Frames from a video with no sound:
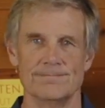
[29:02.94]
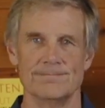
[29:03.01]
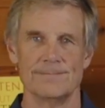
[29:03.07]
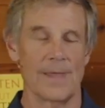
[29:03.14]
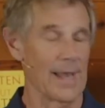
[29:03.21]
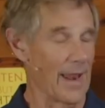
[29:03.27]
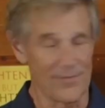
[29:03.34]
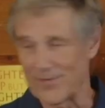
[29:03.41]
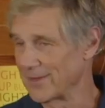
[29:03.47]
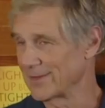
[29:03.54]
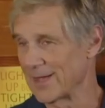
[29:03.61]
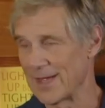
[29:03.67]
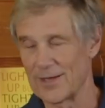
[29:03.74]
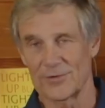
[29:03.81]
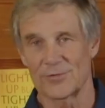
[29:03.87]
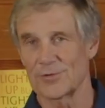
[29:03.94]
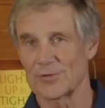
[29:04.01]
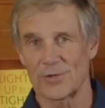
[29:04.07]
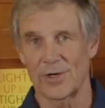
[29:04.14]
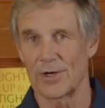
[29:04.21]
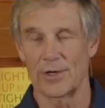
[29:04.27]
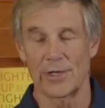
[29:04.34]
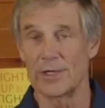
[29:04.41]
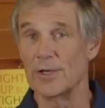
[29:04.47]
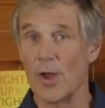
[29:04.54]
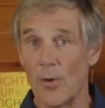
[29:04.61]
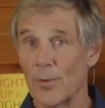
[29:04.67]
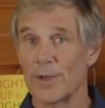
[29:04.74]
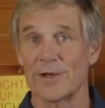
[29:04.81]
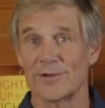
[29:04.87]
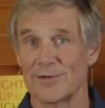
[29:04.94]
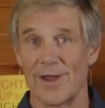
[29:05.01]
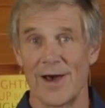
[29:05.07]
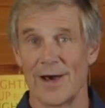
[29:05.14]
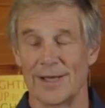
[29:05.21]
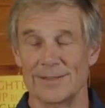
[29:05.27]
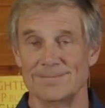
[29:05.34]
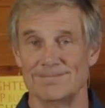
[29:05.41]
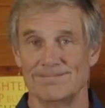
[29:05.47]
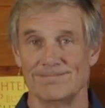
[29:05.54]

And I think the answer is clearly no, it is not.